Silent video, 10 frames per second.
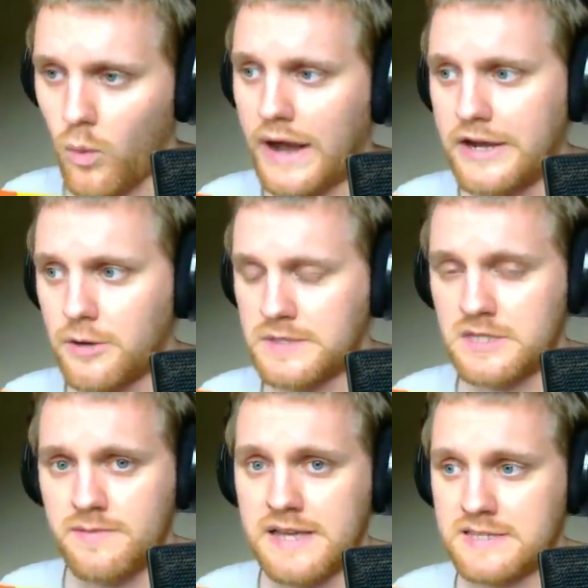Wide
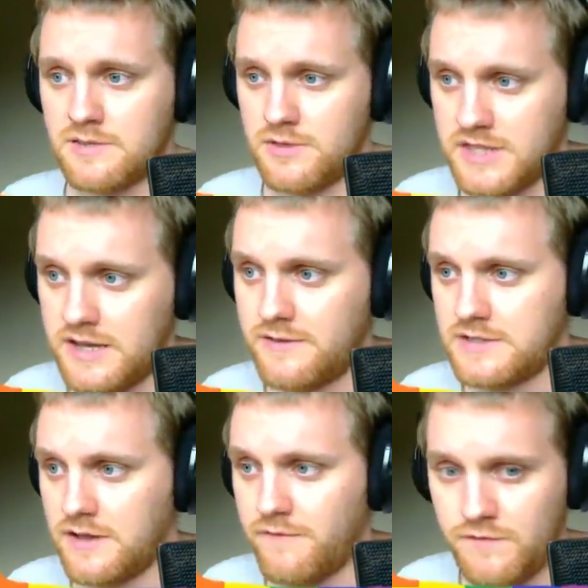open spaces with
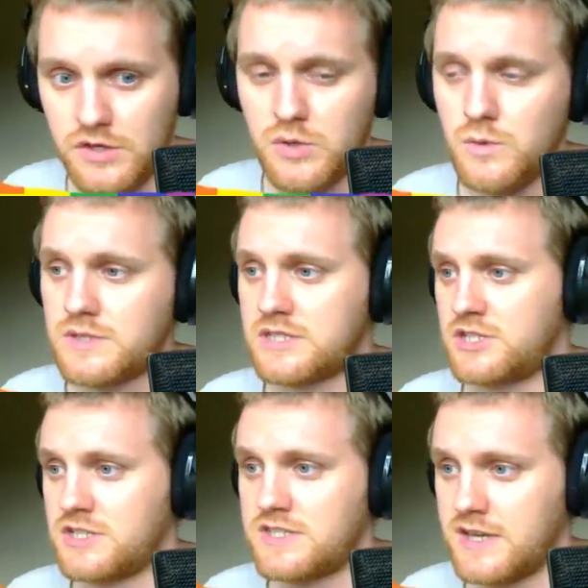nice views
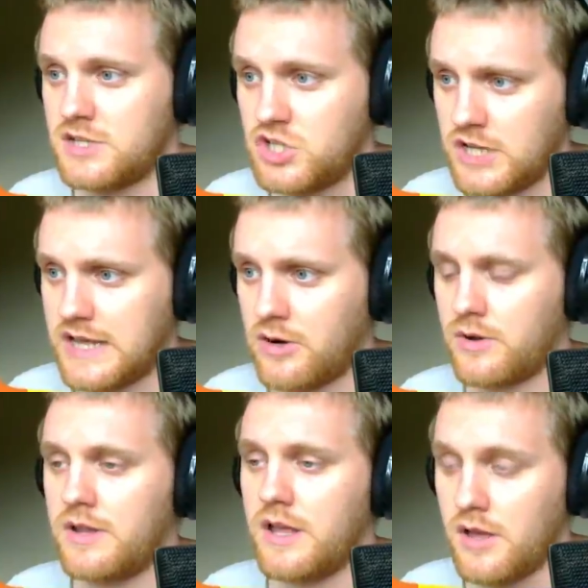to just sit and chill
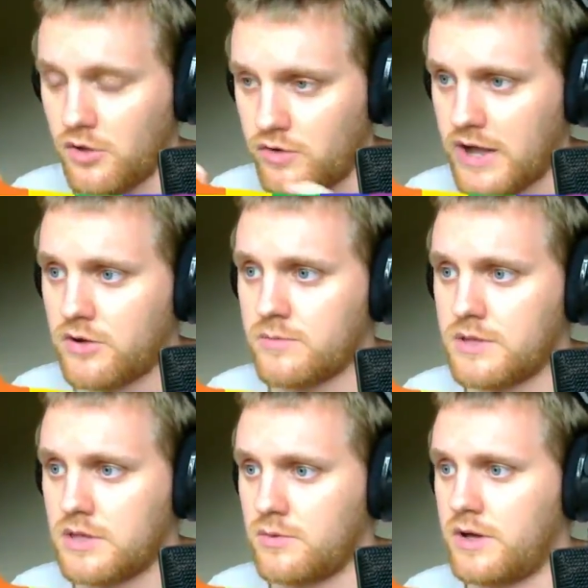out, crack
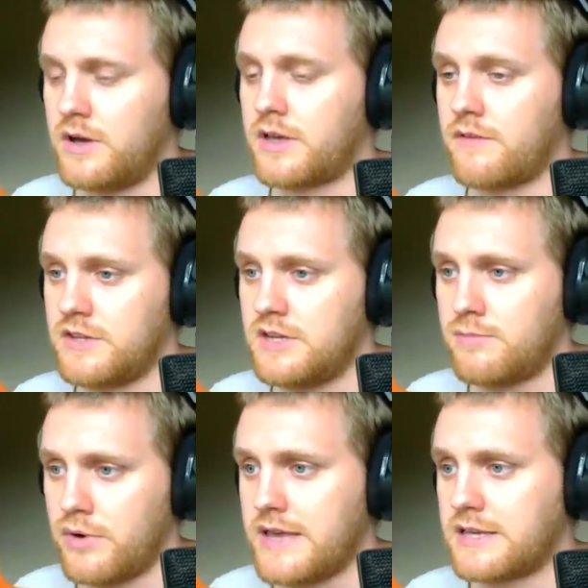on with your work. If you
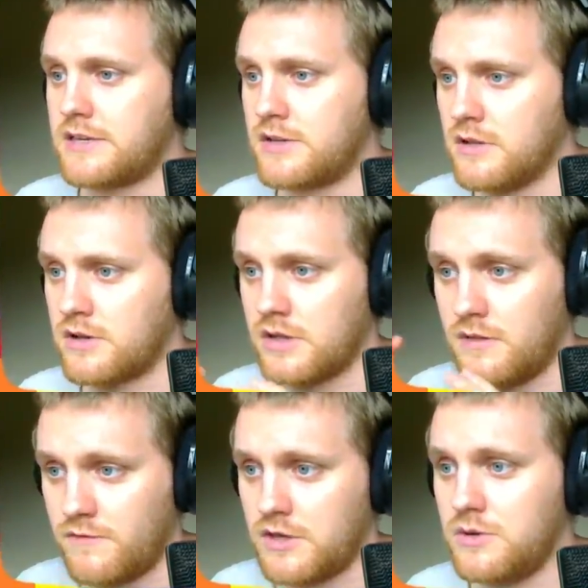need a break you can go look
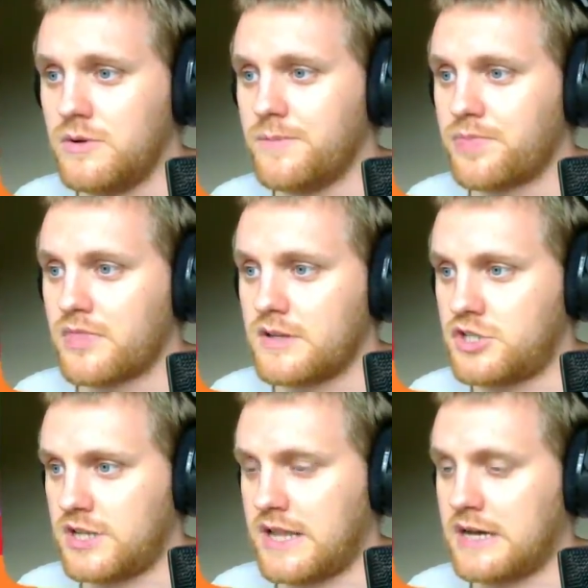at the view,
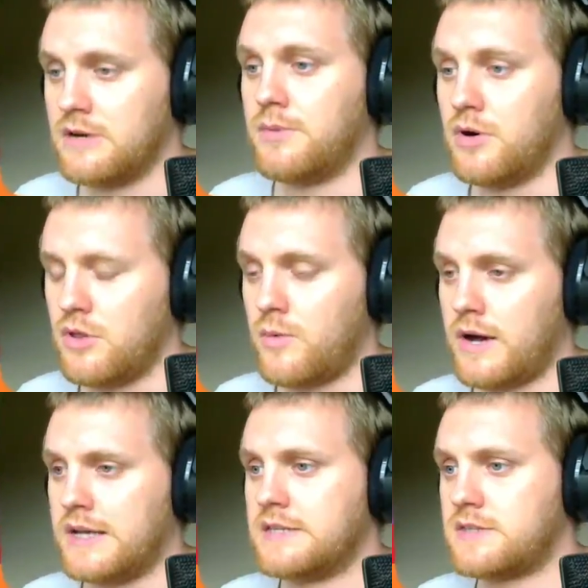chill out, but
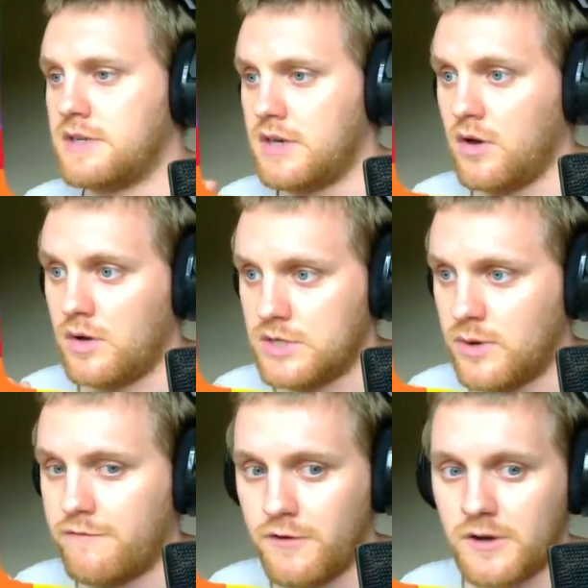otherwise
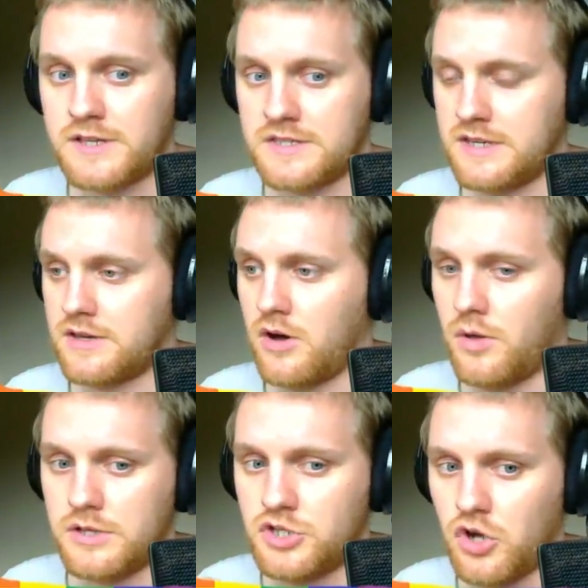you are focusing
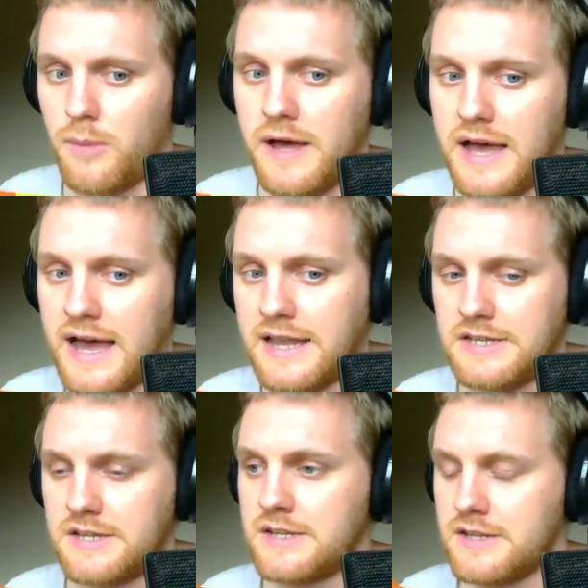on the job at
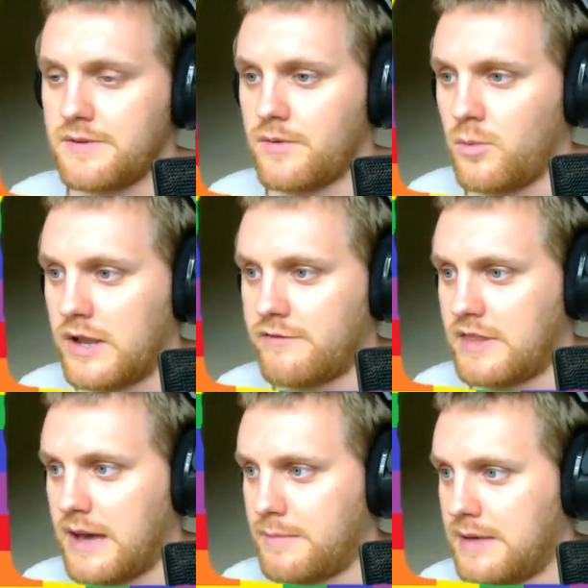hand,
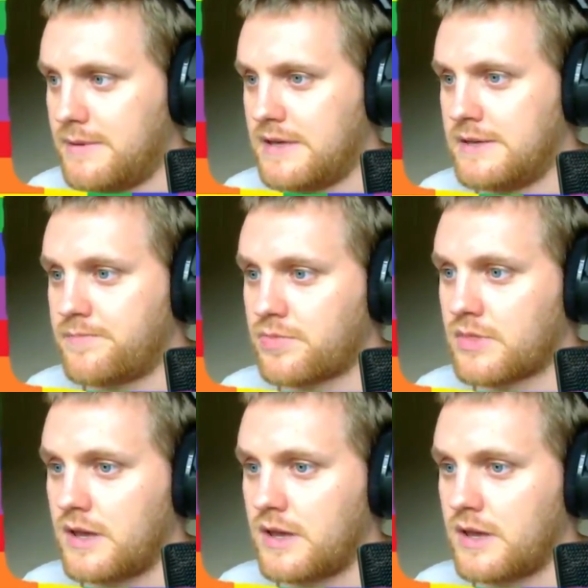whatever that may be.